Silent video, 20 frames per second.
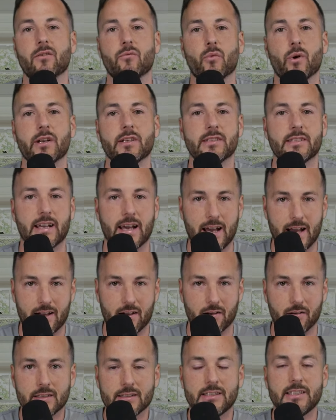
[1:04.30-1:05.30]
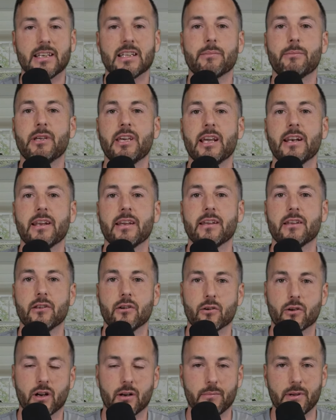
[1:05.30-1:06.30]
one town. See, at the beginning, you're
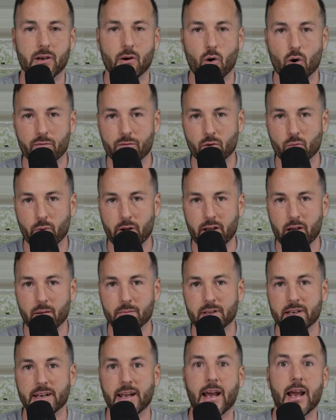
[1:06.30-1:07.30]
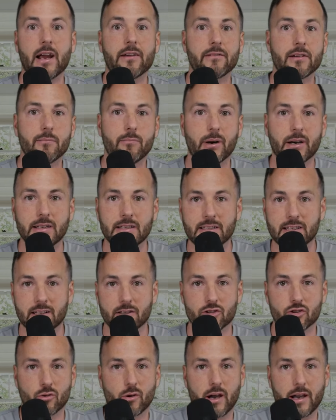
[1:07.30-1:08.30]
gonna be overwhelmed and everybody's gonna
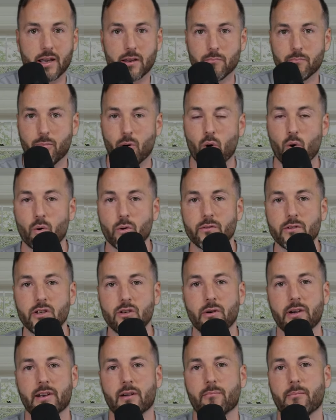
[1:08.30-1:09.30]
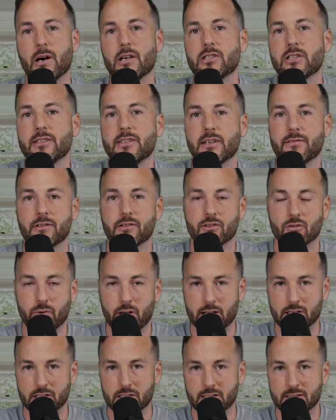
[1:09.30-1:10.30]
try and pull you in a bunch of different
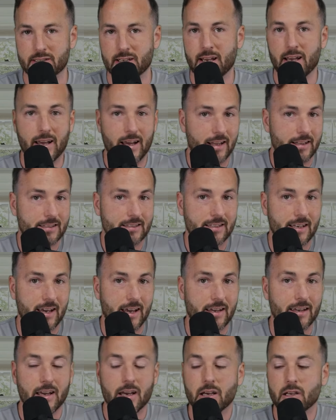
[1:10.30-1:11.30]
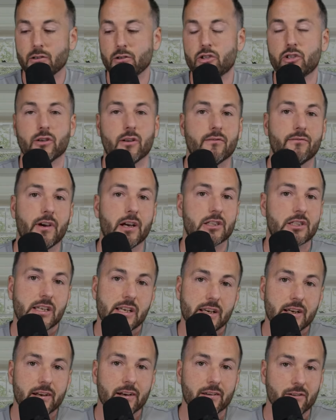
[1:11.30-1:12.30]
directions and say, you should invest
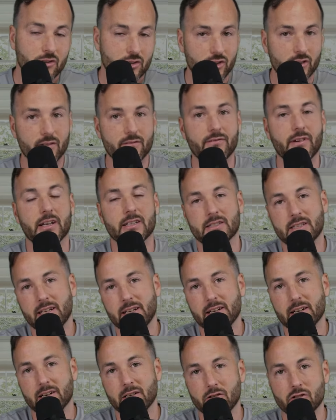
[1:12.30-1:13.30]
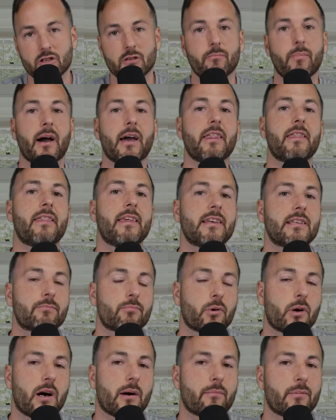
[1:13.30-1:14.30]
here, you should invest here, you should buy this
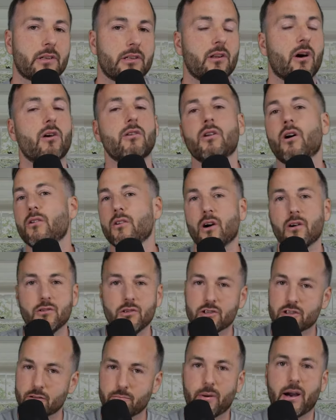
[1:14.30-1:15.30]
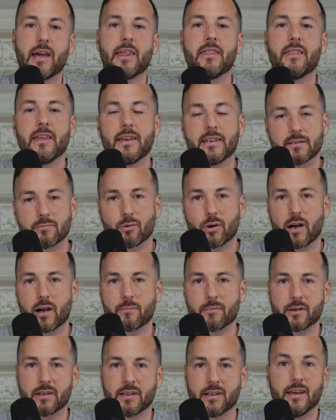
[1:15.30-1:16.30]
property. No, you should buy this
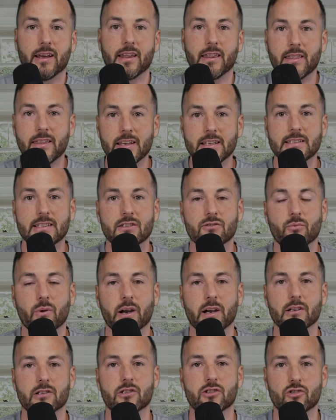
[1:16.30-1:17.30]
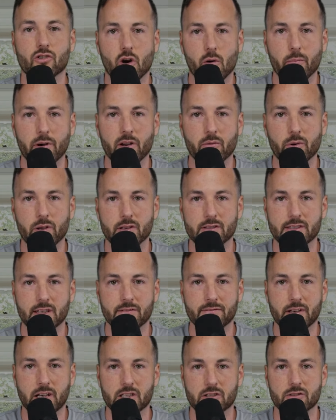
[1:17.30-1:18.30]
property. And this is where so many real estate
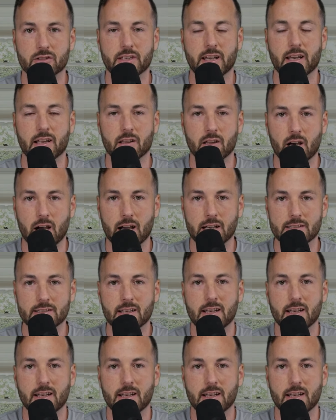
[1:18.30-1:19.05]
investors get lost,